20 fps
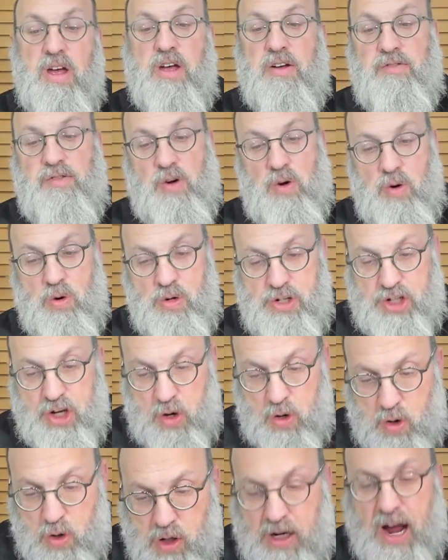for
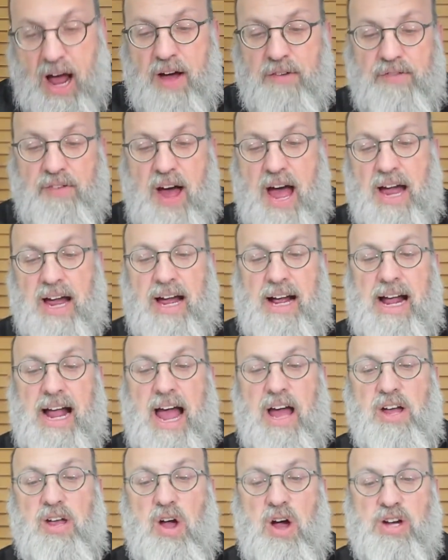husha hukaf
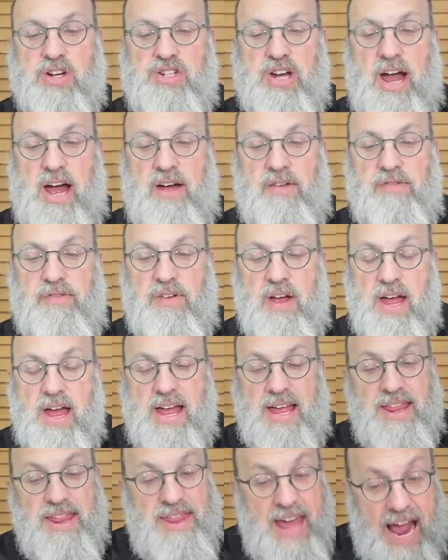achakach yashav
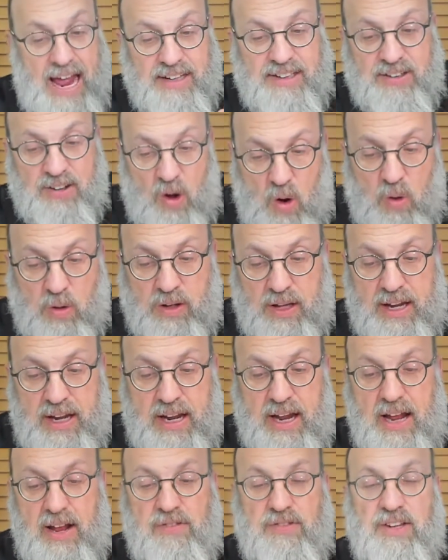that's
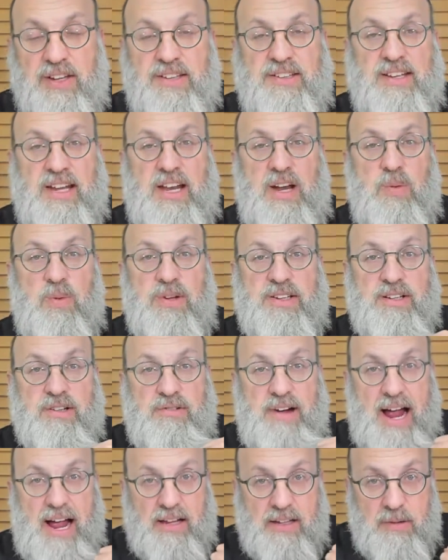only if the city was
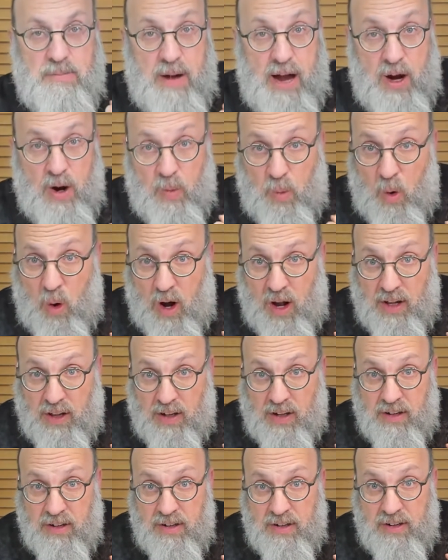surrounded by a
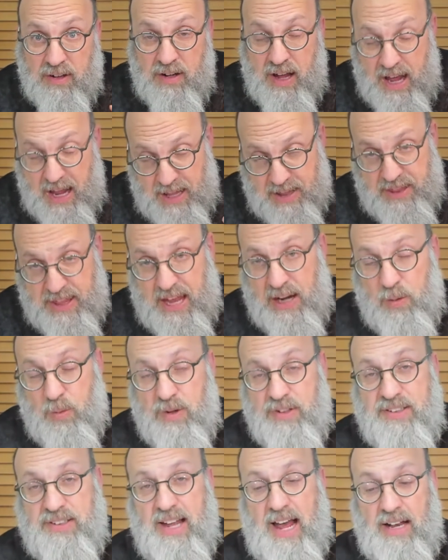wall and then it
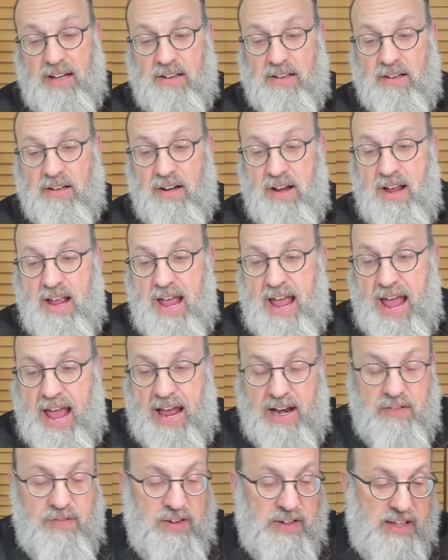was settled.
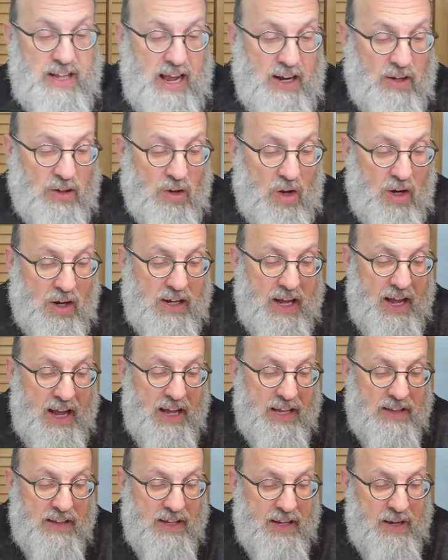And if you take a look
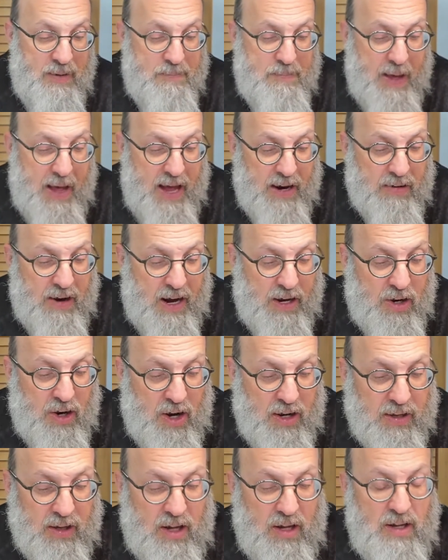in the Be'er
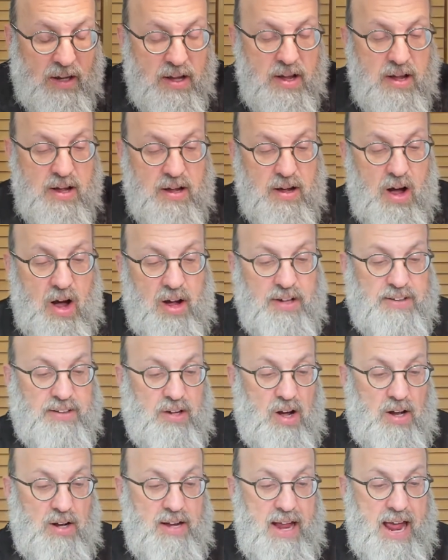HaGoyla, Ice
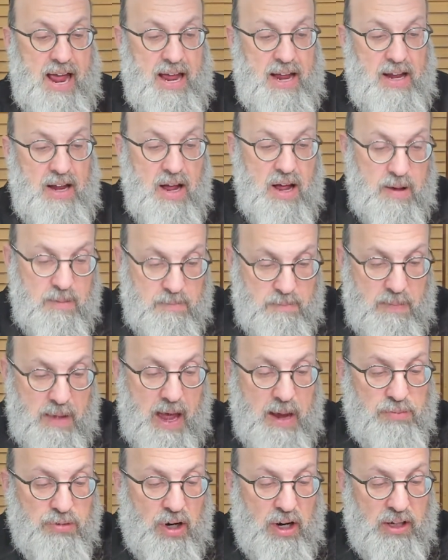Cut and Hay,
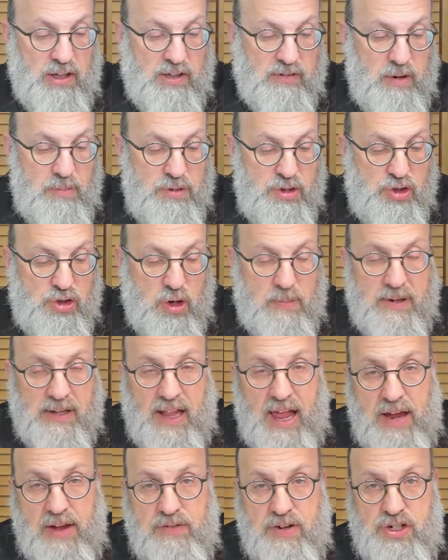Memra de Reb and
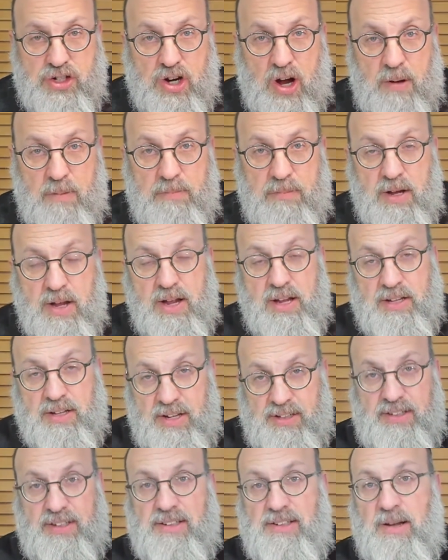Levi Sham.
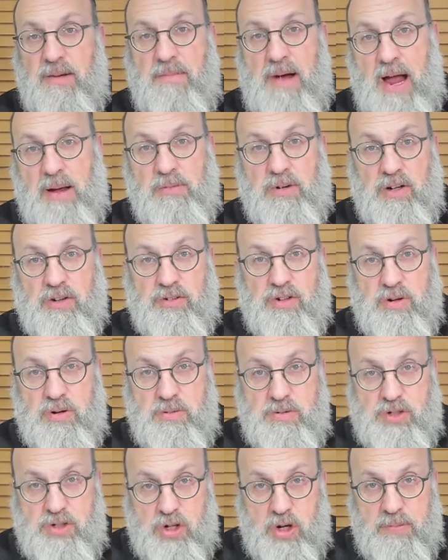This is the Mimer of
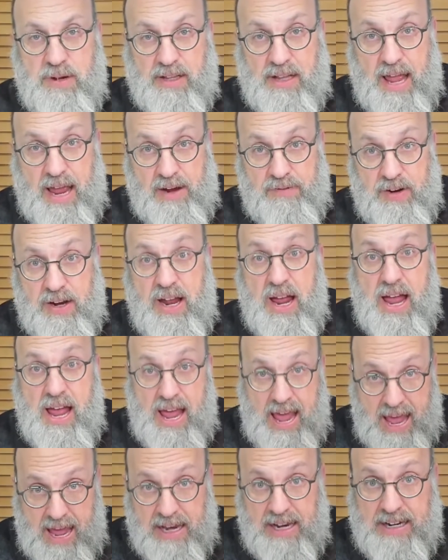Reb and Levi.
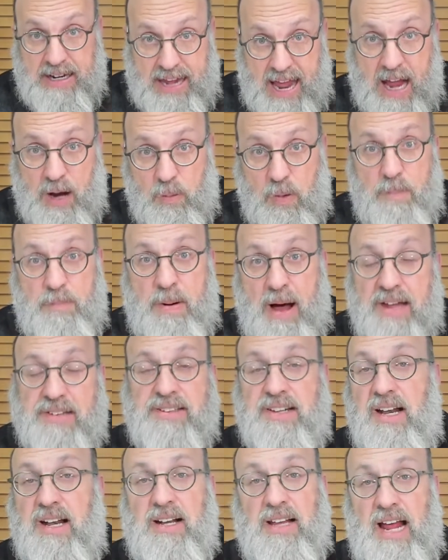And again, we're
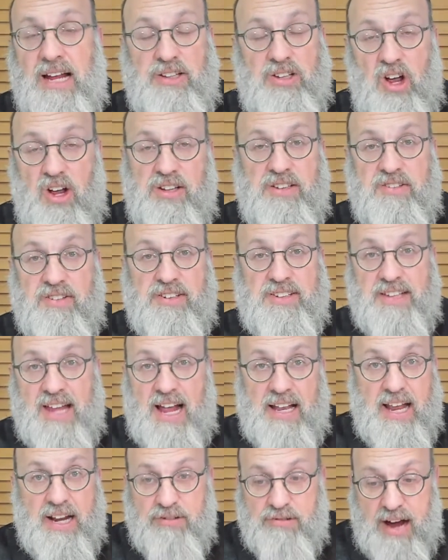posketing like Taisus,
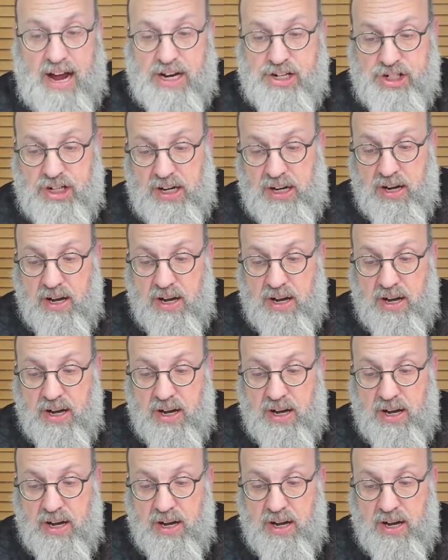not like Rashi.